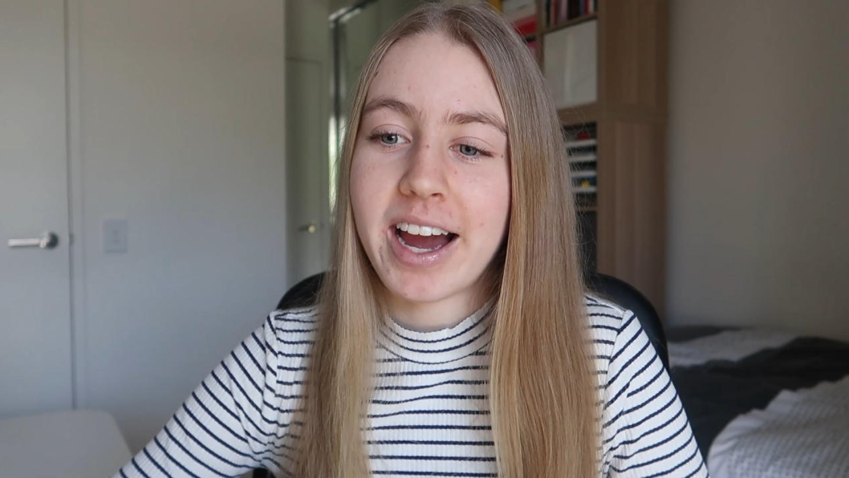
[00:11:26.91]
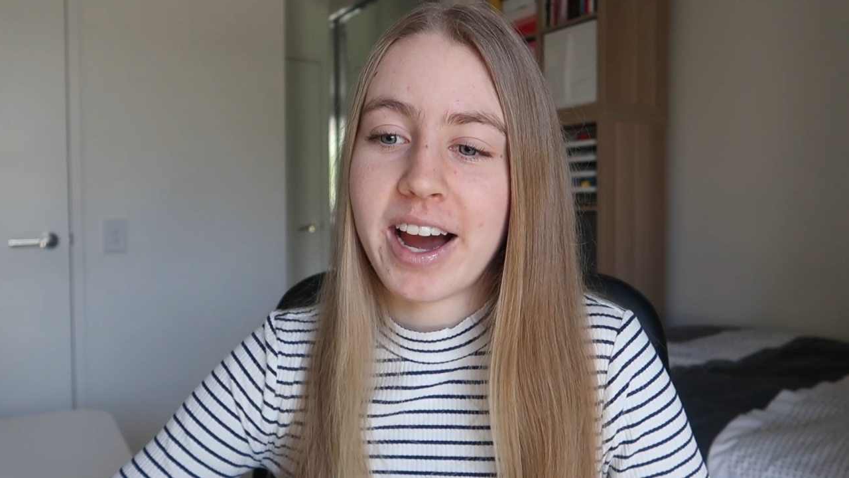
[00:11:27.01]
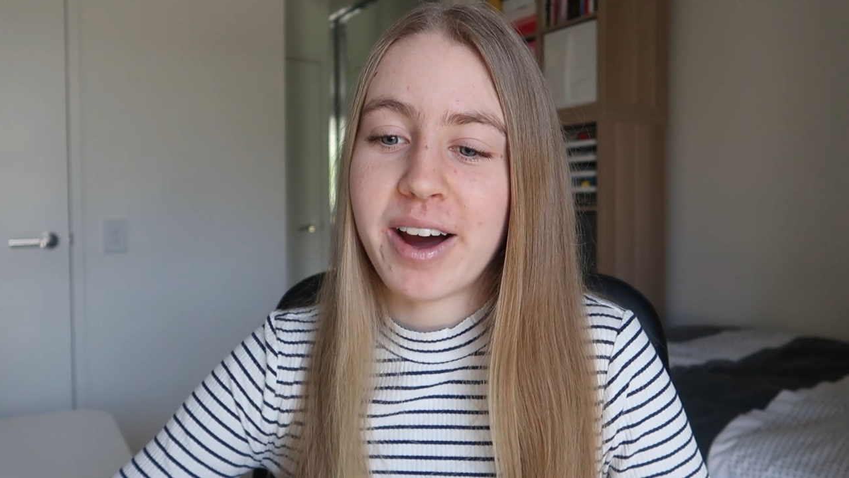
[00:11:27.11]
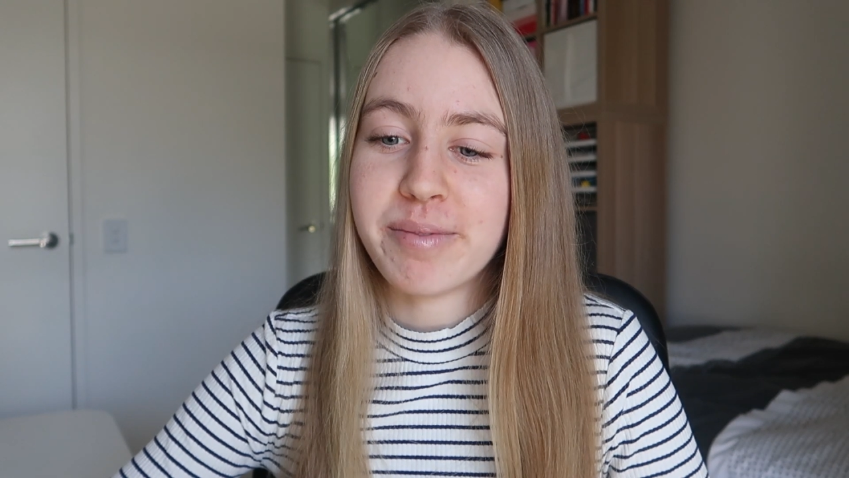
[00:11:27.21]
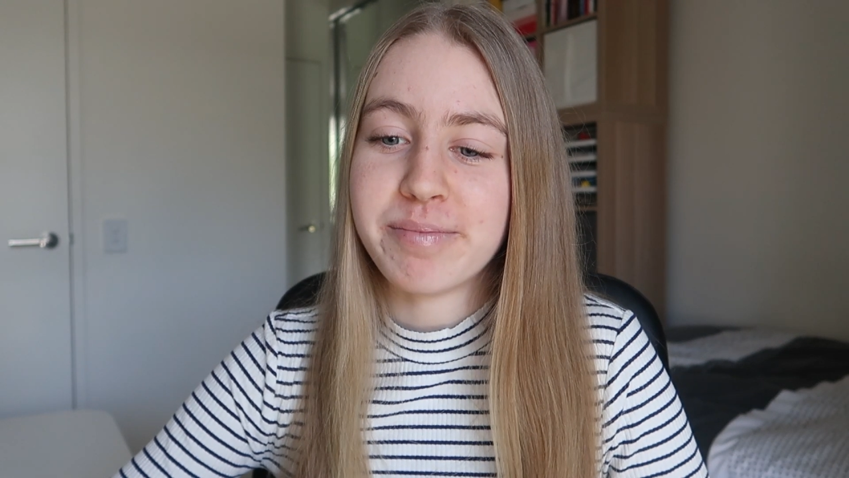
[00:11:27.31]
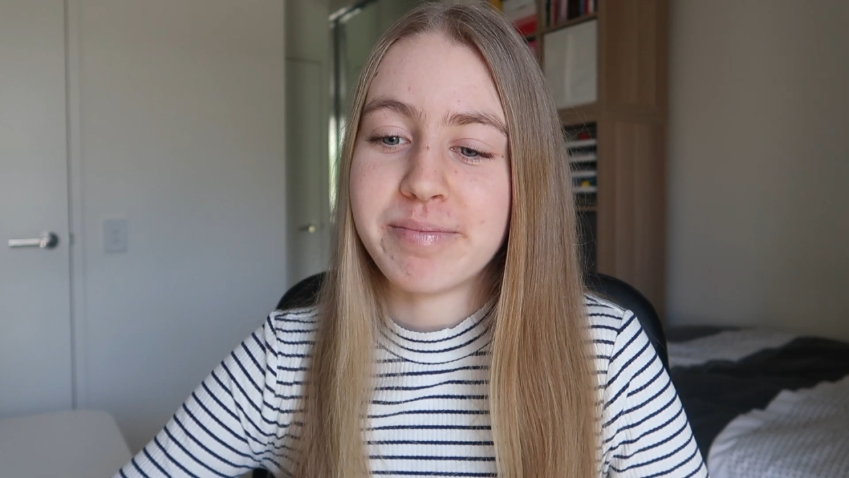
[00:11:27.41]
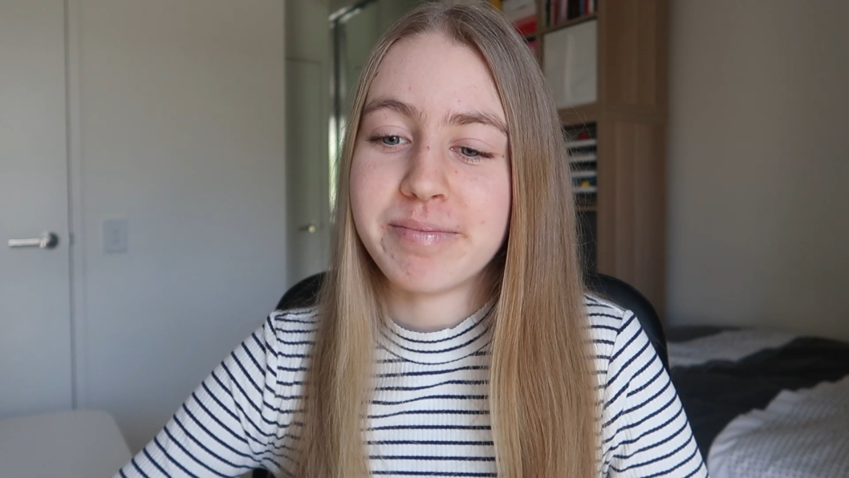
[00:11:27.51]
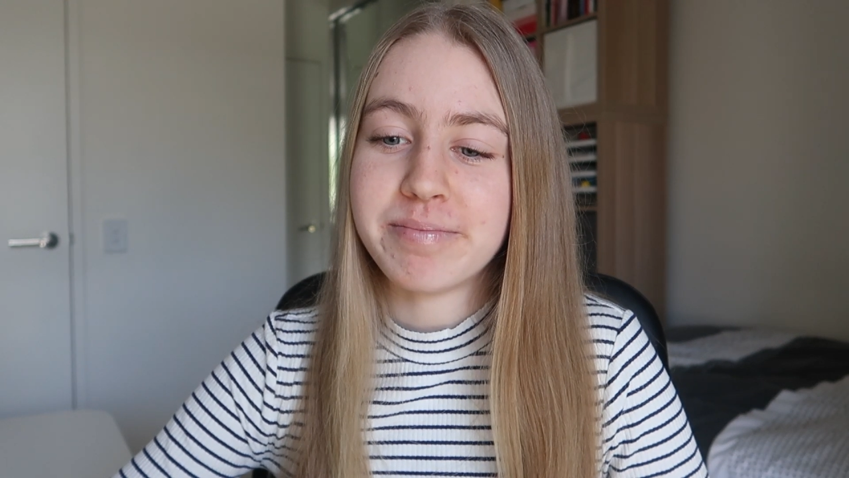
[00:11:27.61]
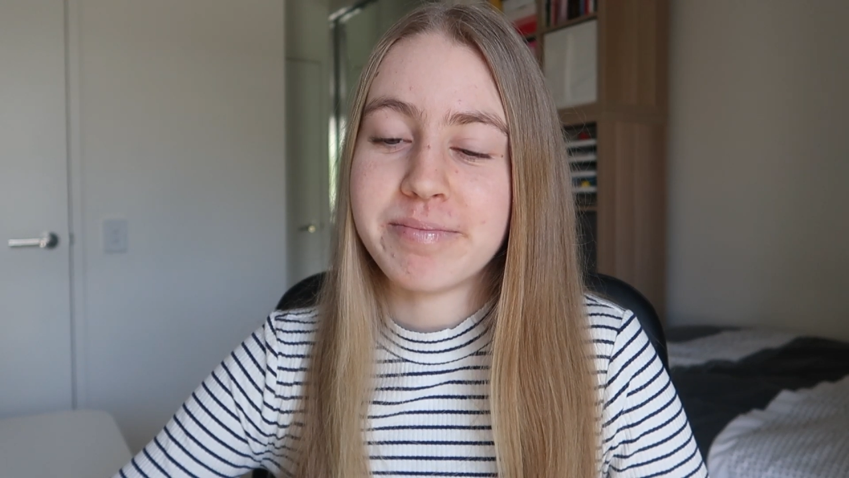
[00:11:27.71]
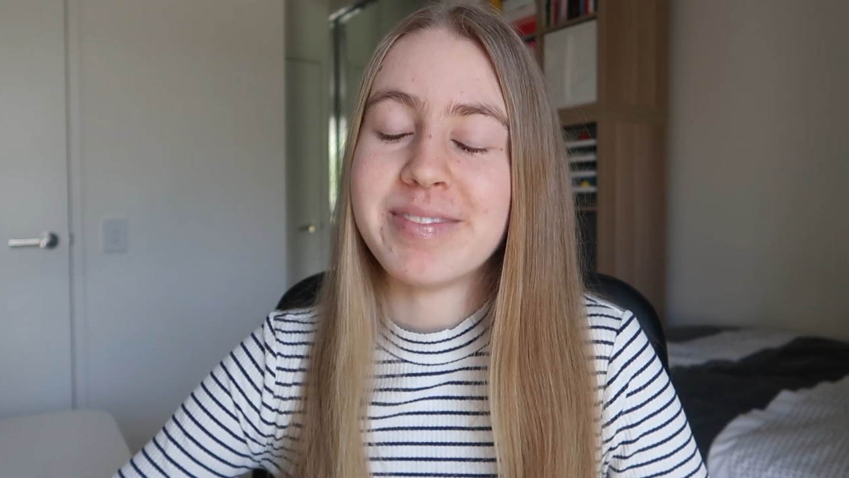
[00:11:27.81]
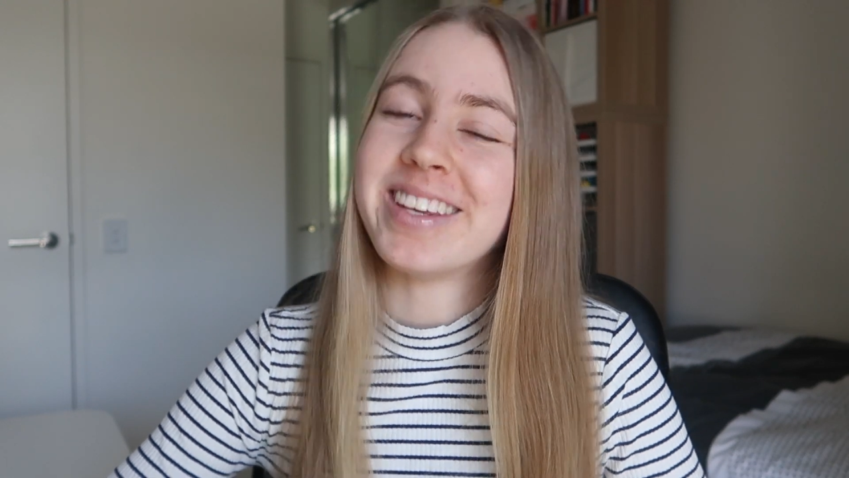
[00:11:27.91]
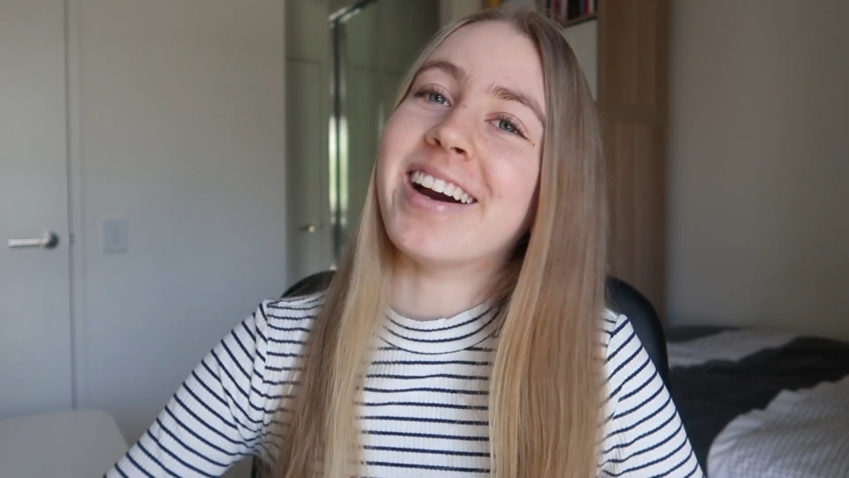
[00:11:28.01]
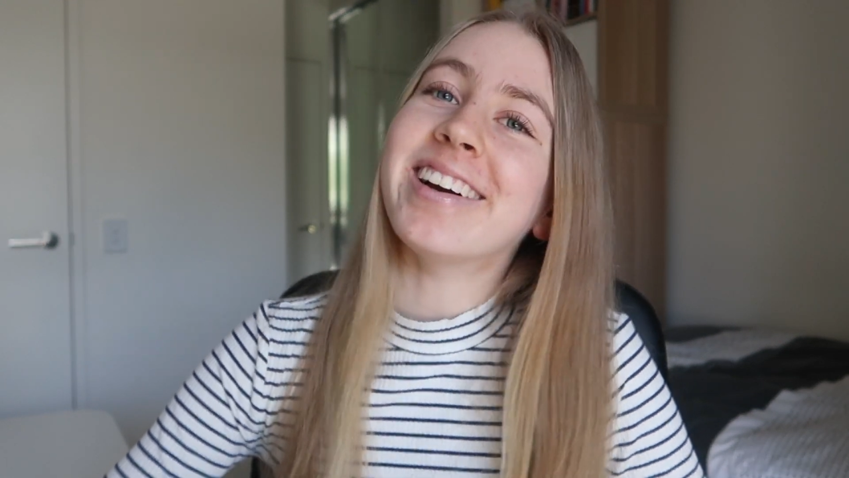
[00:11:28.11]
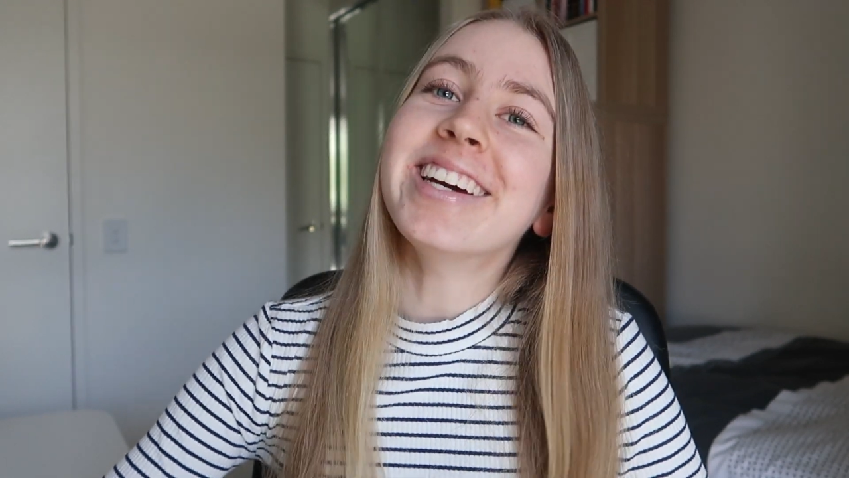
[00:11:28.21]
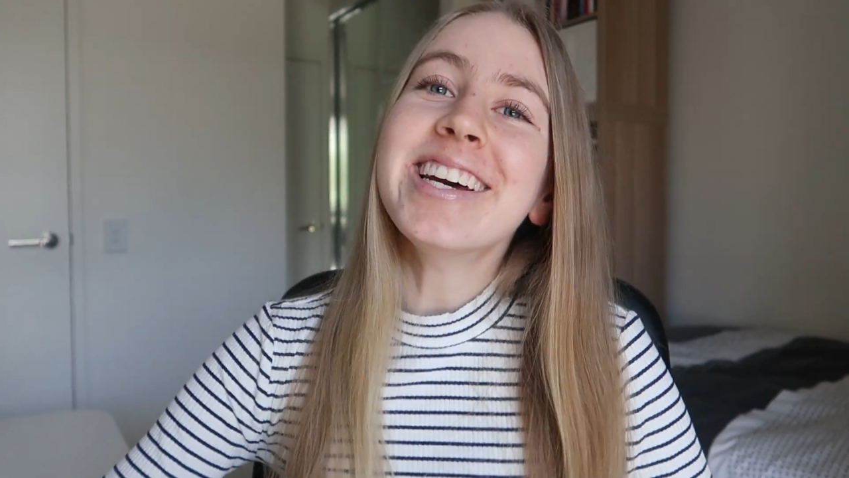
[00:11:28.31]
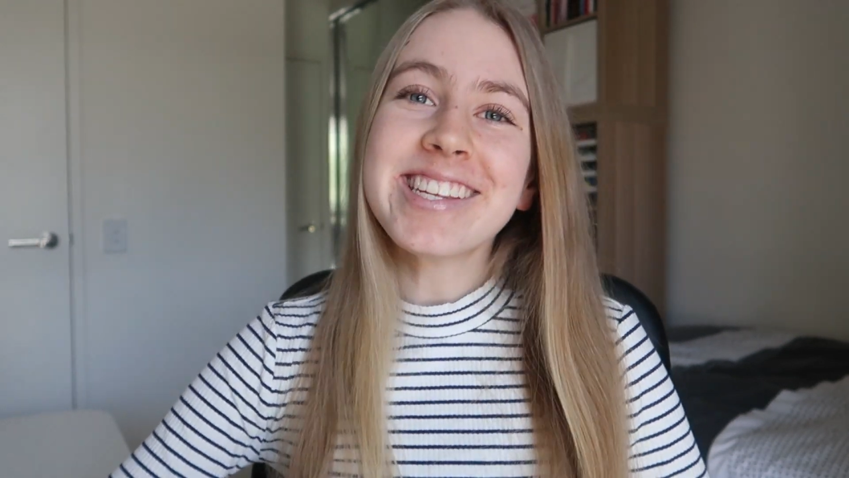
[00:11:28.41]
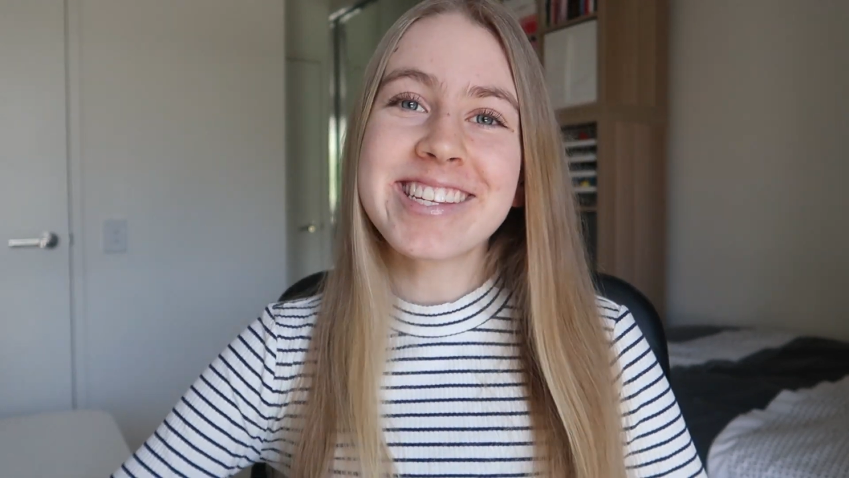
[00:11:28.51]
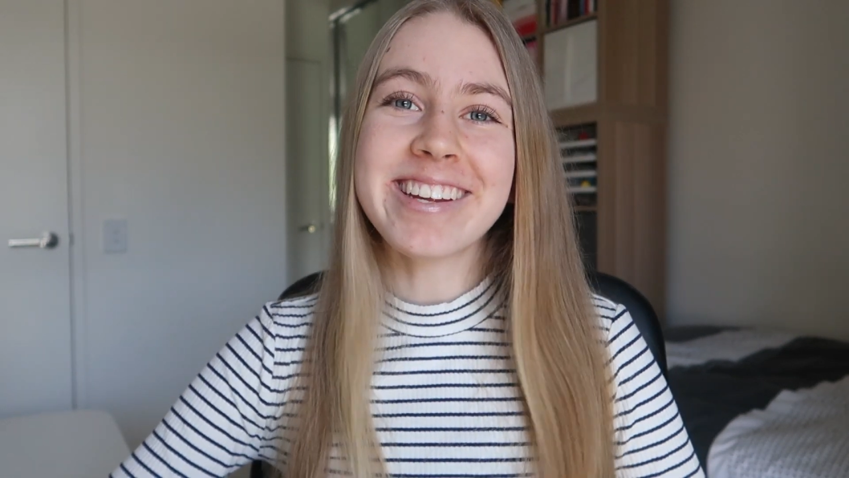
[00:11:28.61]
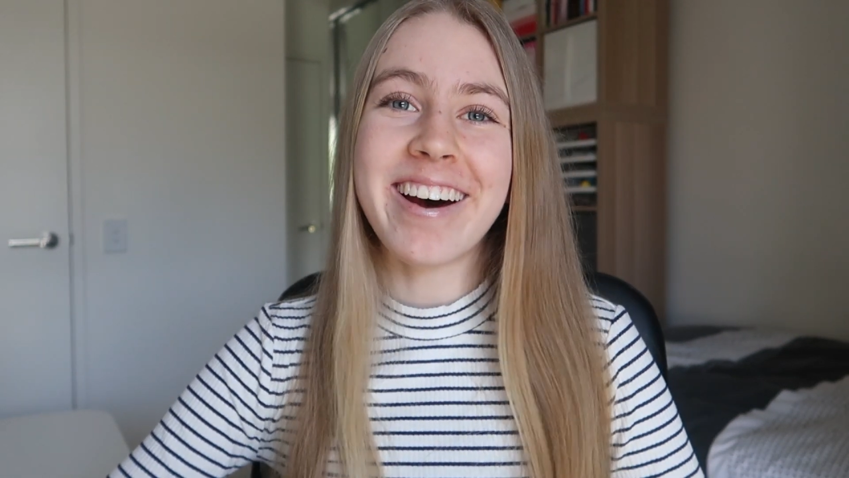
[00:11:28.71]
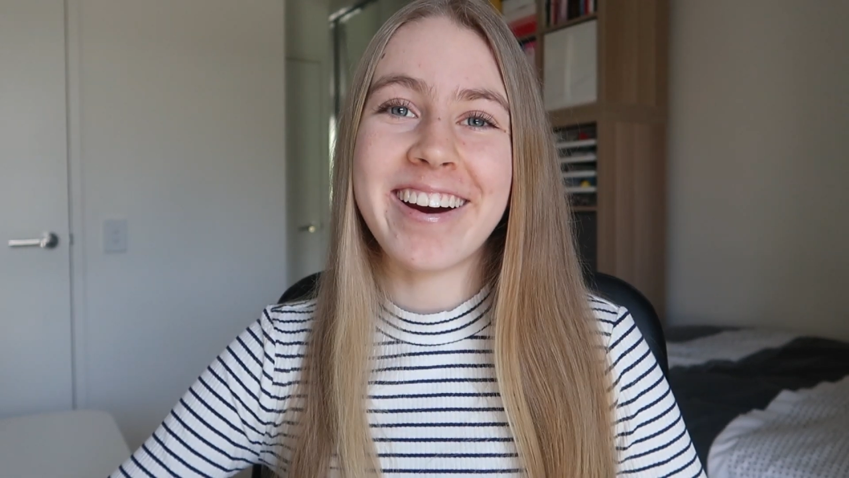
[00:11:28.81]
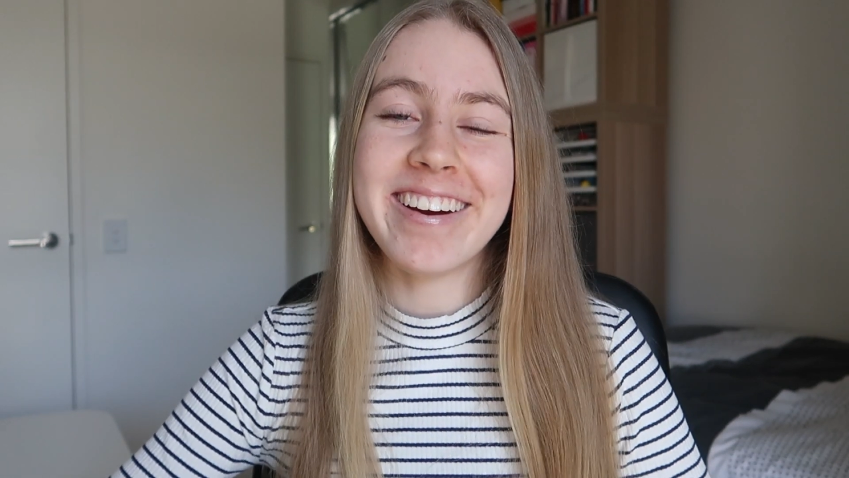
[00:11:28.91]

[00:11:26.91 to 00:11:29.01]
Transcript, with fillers: um yeah so